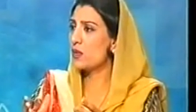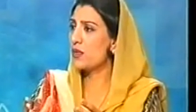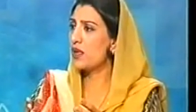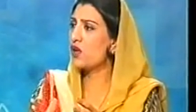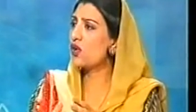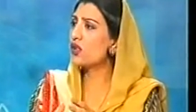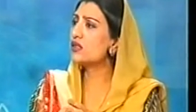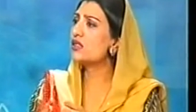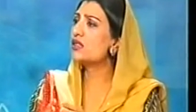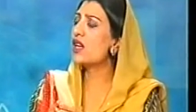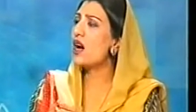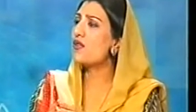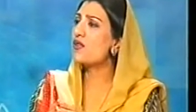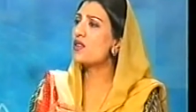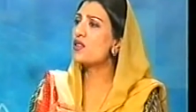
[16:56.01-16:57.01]
because
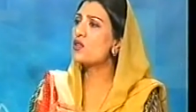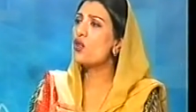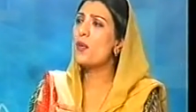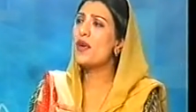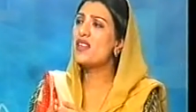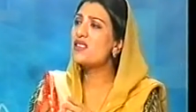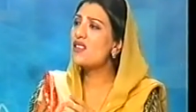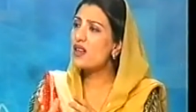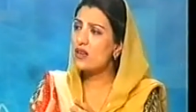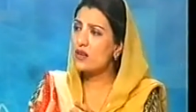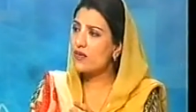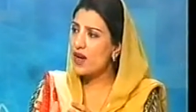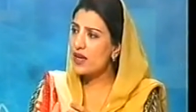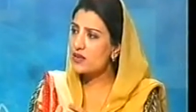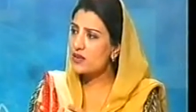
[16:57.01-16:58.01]
after so many
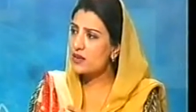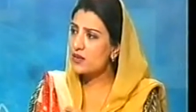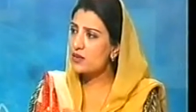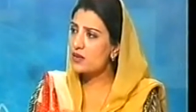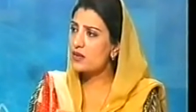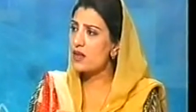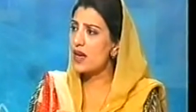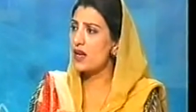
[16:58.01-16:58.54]
sacrifices,